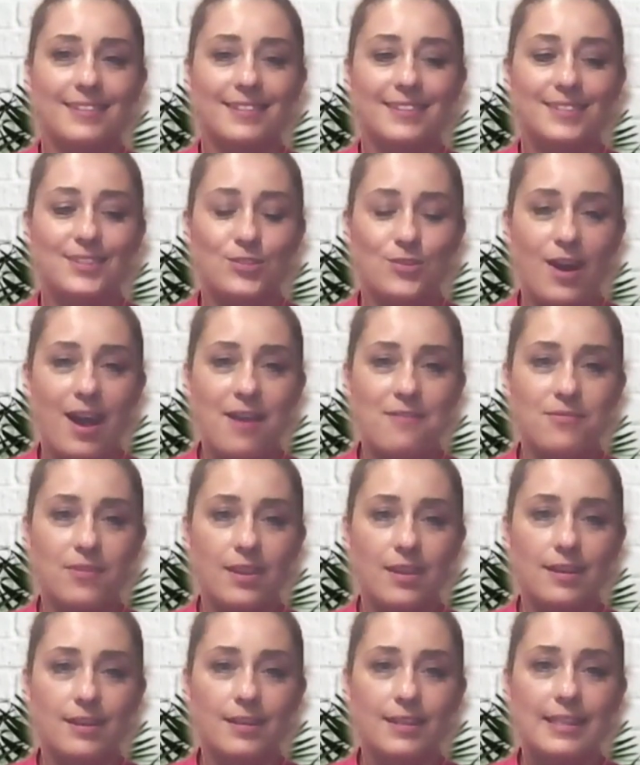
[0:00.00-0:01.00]

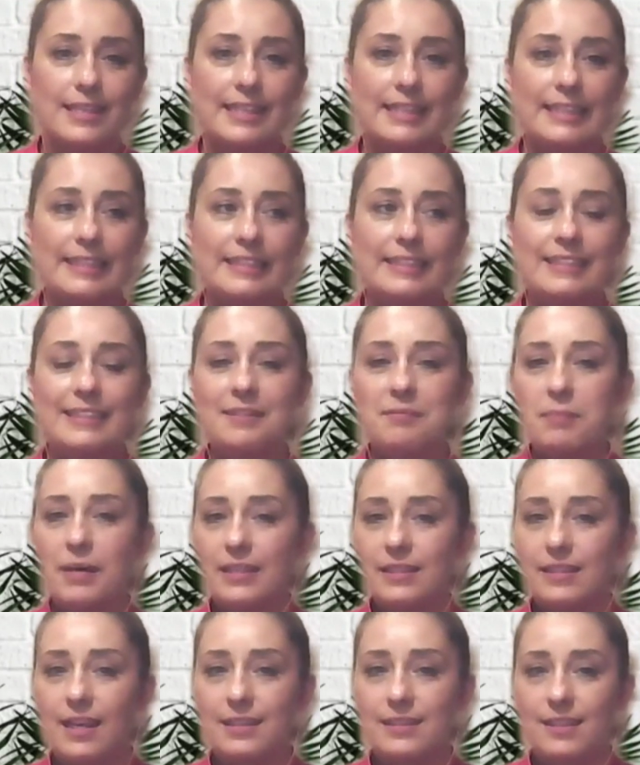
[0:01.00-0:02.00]
driving,
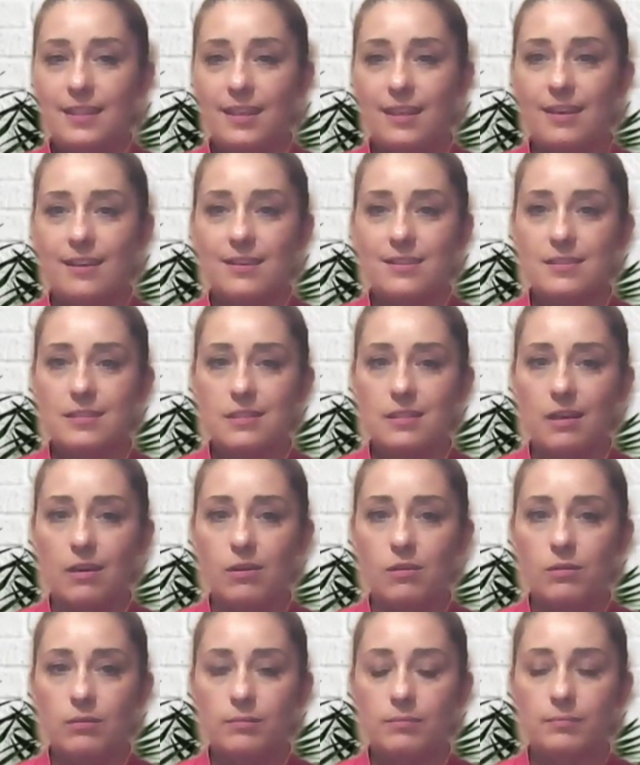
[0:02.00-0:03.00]
but not here.
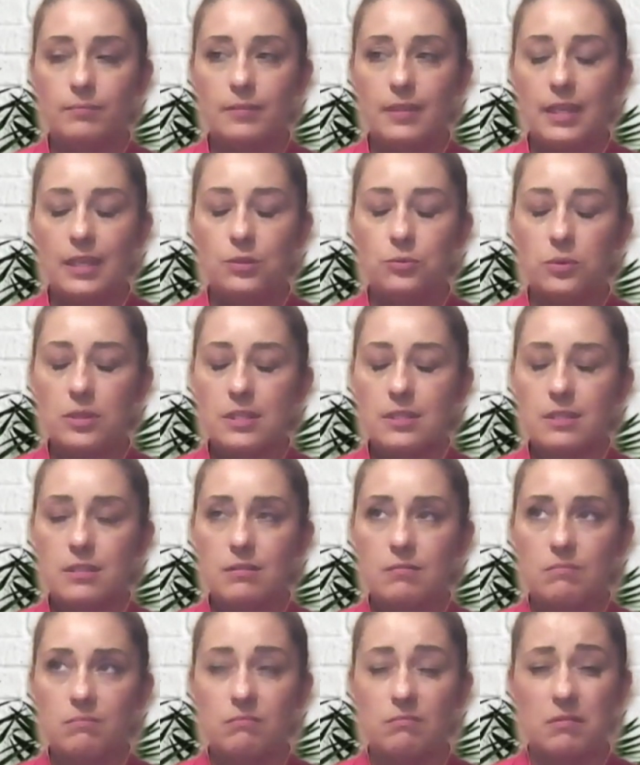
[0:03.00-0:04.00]
So it was
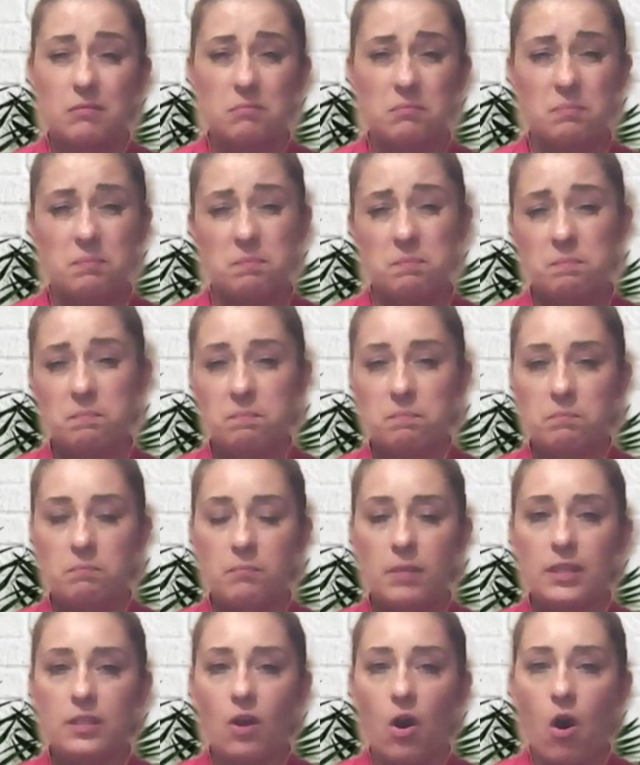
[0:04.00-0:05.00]
a
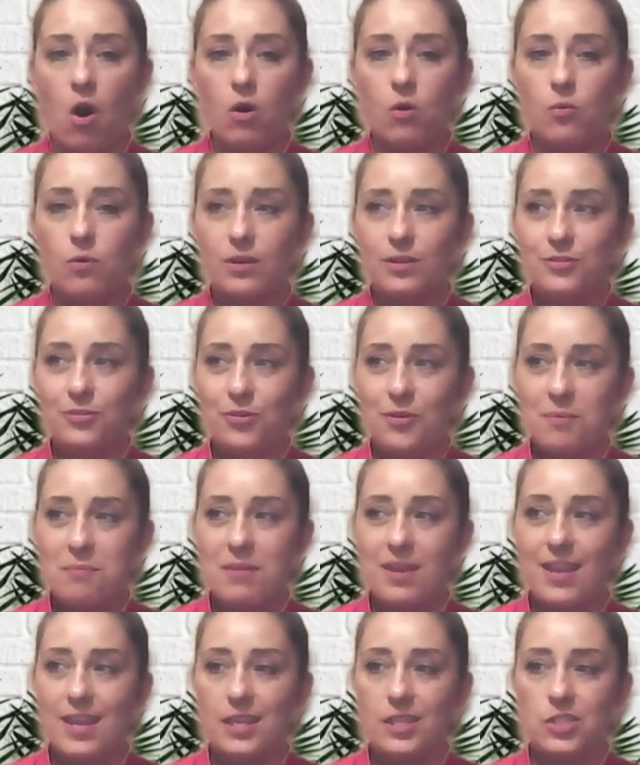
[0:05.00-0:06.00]
bit awkward for
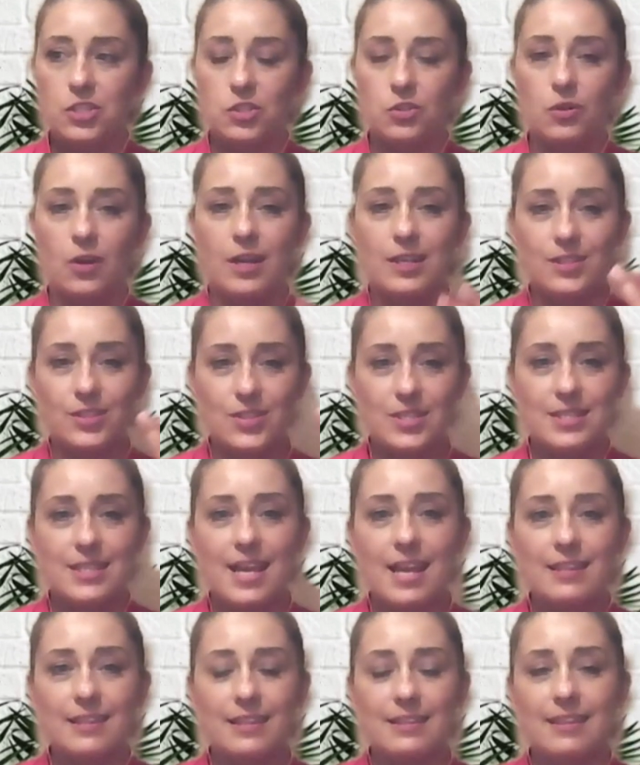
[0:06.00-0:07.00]
me to
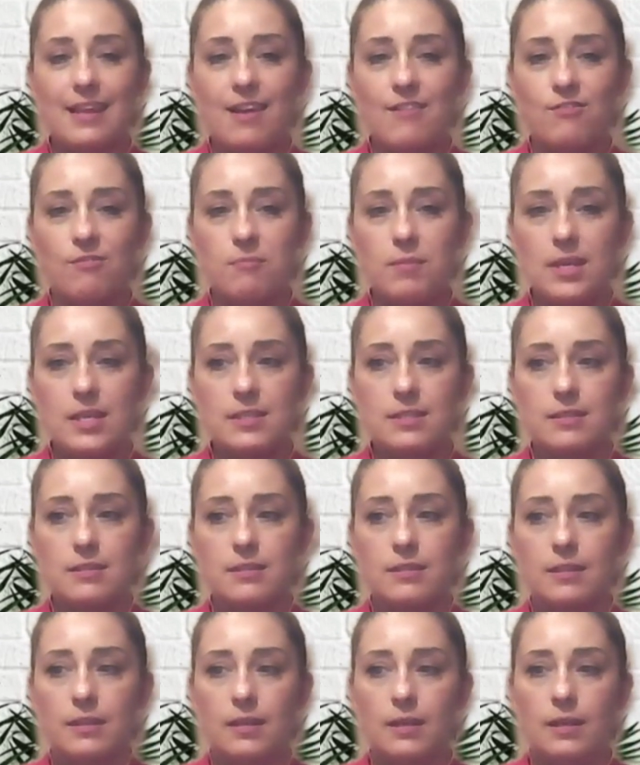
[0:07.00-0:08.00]
understand that I've missed
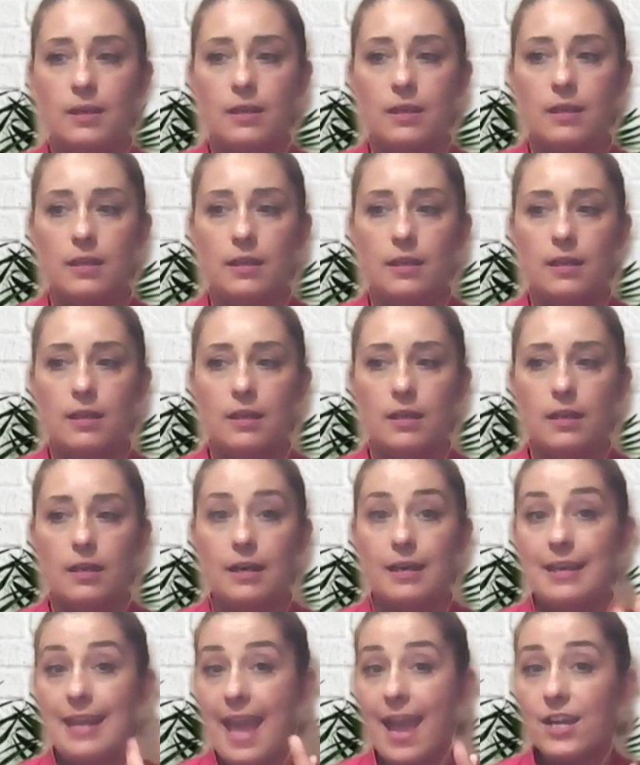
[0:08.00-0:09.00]

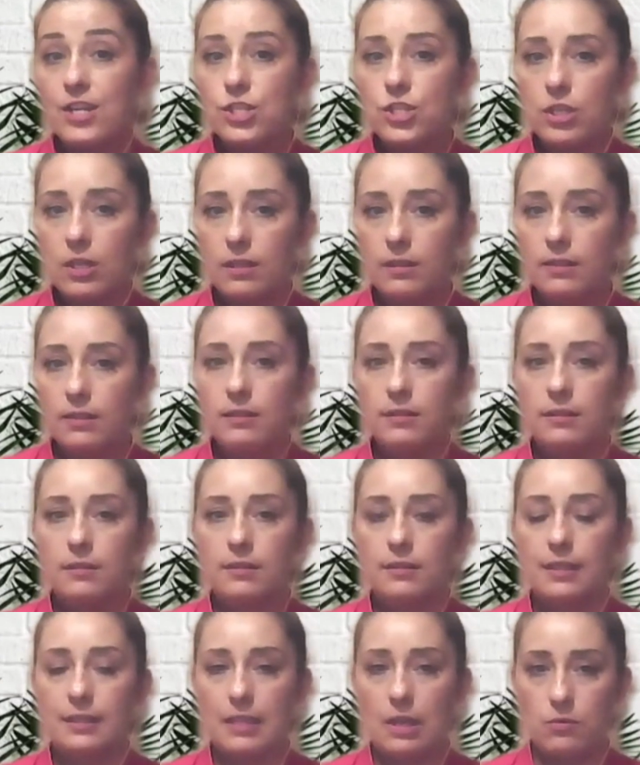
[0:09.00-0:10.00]
an action
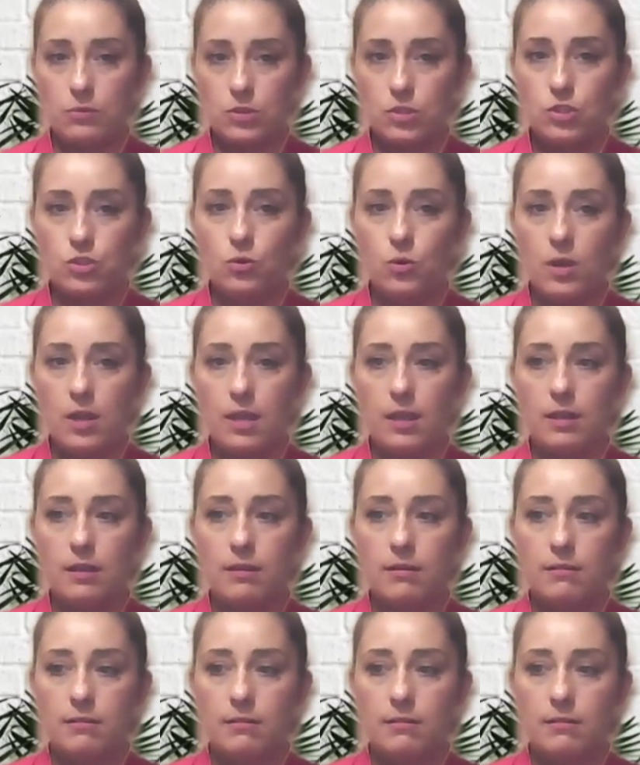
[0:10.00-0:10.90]
that I was doing